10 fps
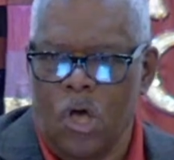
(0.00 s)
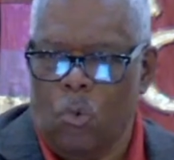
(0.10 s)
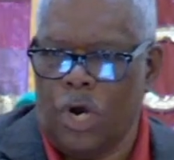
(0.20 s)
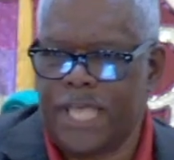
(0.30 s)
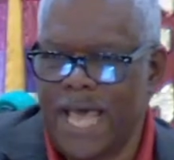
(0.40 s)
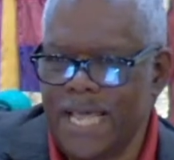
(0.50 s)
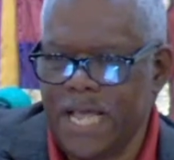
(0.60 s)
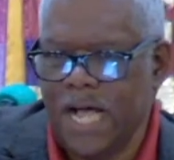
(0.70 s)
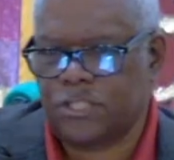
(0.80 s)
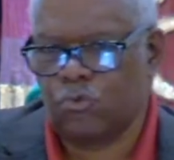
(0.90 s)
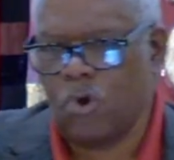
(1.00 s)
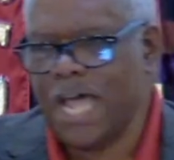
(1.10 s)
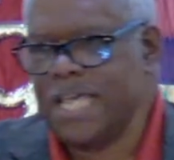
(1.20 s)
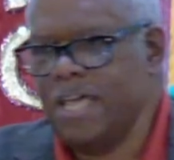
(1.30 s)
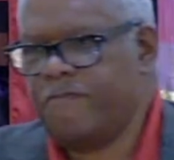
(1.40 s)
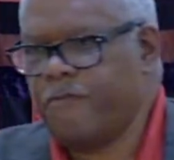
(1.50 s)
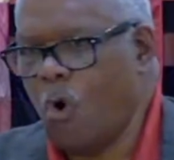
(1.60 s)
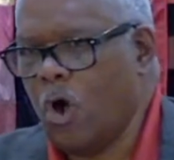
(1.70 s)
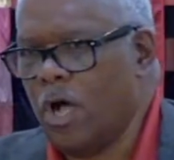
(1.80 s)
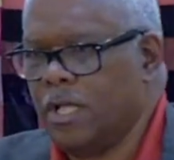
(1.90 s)
were getting us ready
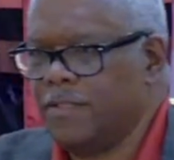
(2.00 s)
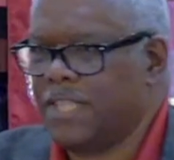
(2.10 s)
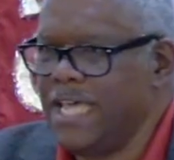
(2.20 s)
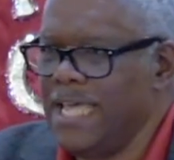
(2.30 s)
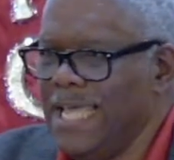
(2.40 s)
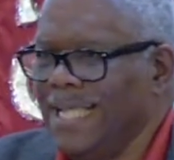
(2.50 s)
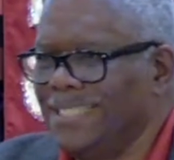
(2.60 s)
for the